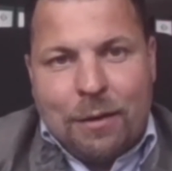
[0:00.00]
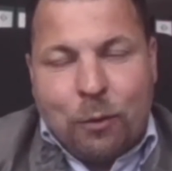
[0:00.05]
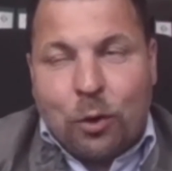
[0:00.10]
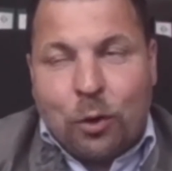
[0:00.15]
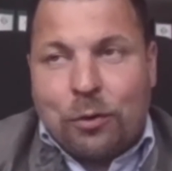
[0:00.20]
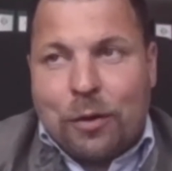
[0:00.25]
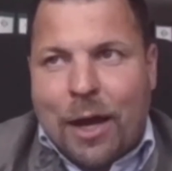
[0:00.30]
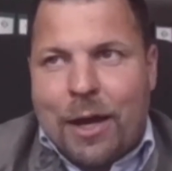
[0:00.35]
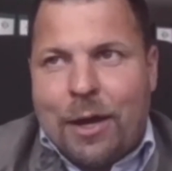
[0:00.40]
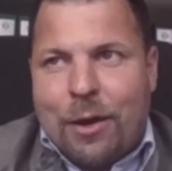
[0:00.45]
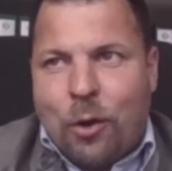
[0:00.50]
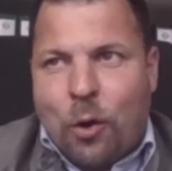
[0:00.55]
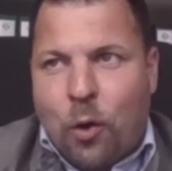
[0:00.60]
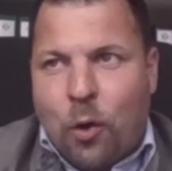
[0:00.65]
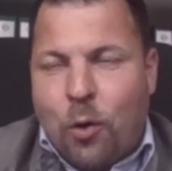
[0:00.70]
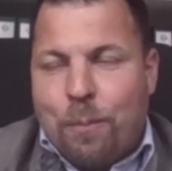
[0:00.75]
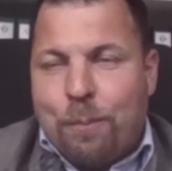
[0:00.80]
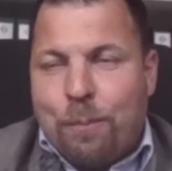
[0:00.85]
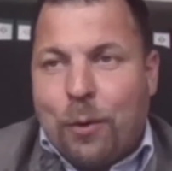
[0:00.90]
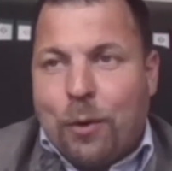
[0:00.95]
I
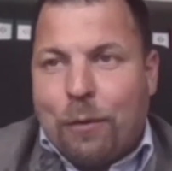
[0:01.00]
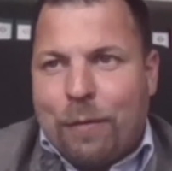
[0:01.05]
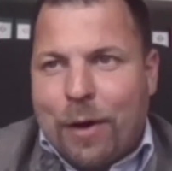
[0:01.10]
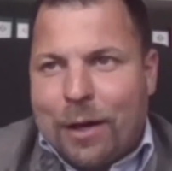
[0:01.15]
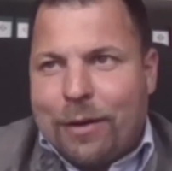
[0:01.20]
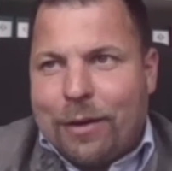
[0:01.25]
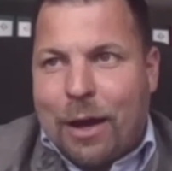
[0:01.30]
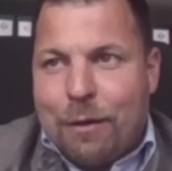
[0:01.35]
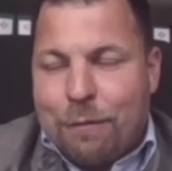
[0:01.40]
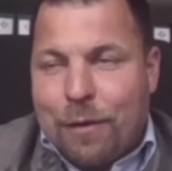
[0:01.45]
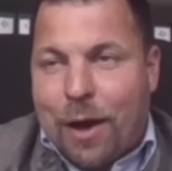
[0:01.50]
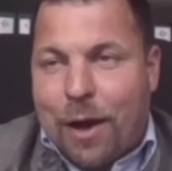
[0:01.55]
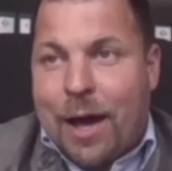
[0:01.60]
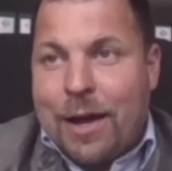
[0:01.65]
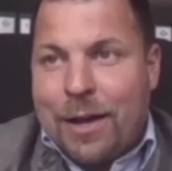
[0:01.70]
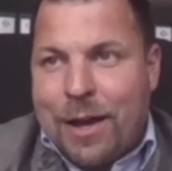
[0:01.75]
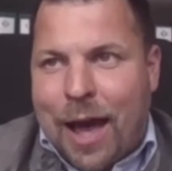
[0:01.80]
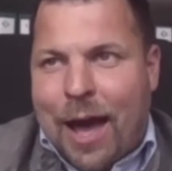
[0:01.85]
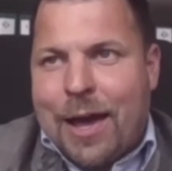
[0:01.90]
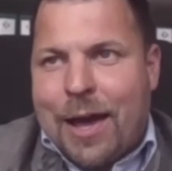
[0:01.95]
hope or what I
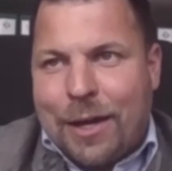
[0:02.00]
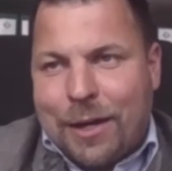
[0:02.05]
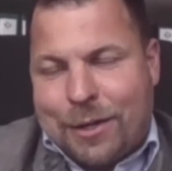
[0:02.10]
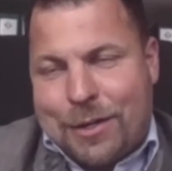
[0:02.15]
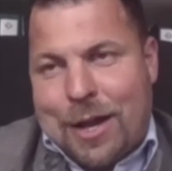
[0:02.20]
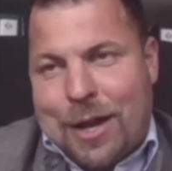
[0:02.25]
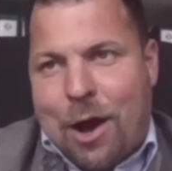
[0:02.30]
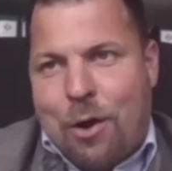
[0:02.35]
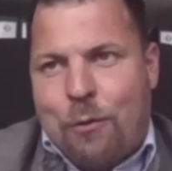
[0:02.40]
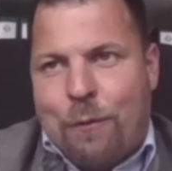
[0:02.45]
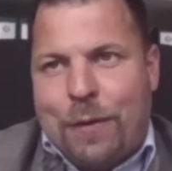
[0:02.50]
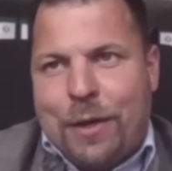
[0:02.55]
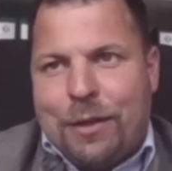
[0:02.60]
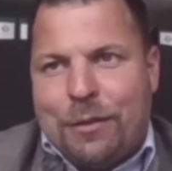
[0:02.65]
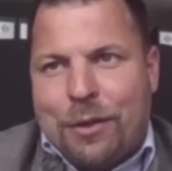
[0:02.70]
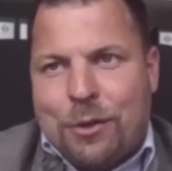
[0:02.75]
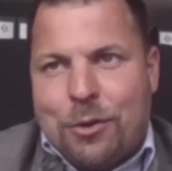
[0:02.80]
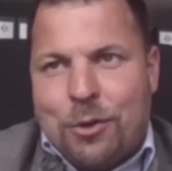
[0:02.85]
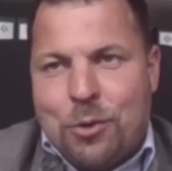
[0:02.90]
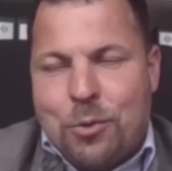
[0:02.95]
like now with
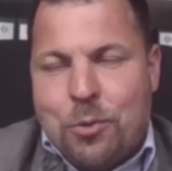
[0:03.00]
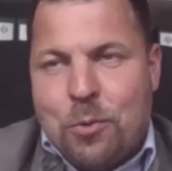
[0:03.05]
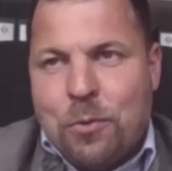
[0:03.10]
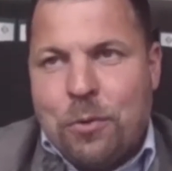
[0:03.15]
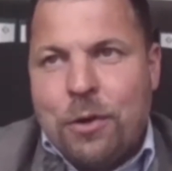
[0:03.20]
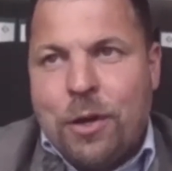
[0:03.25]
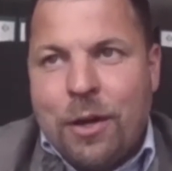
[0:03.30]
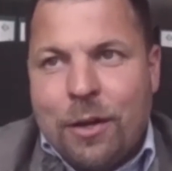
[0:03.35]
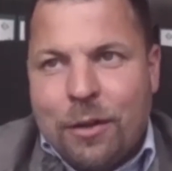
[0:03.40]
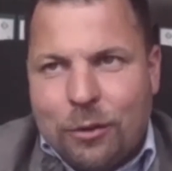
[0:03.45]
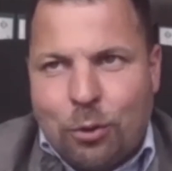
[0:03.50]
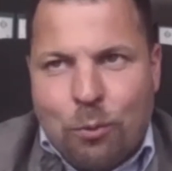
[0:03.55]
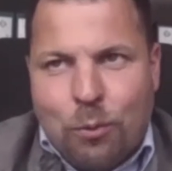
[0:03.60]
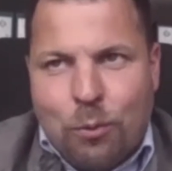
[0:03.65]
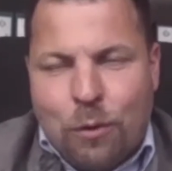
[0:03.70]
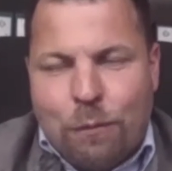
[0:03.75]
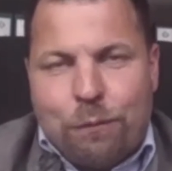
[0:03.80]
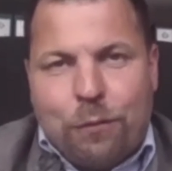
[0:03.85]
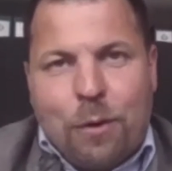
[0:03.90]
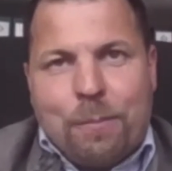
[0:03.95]
the new
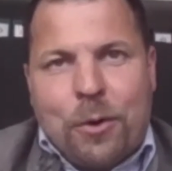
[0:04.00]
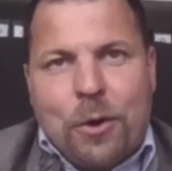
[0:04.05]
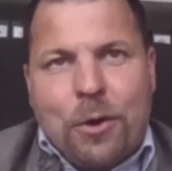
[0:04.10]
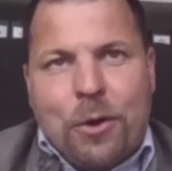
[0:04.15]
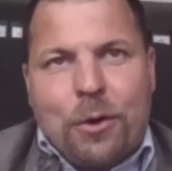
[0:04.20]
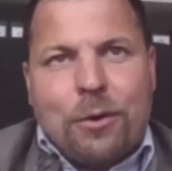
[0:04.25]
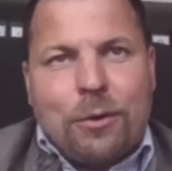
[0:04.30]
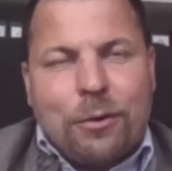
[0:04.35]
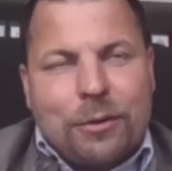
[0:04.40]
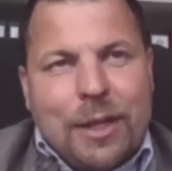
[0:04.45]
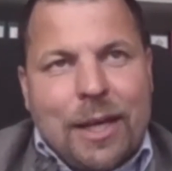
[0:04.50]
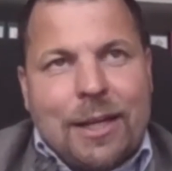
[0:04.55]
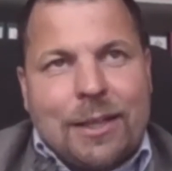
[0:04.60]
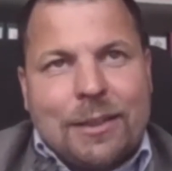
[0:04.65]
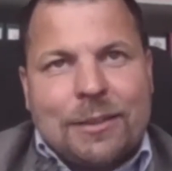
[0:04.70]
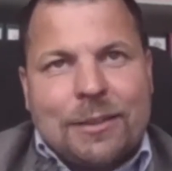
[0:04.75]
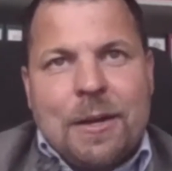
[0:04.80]
tool from OEKOTEX,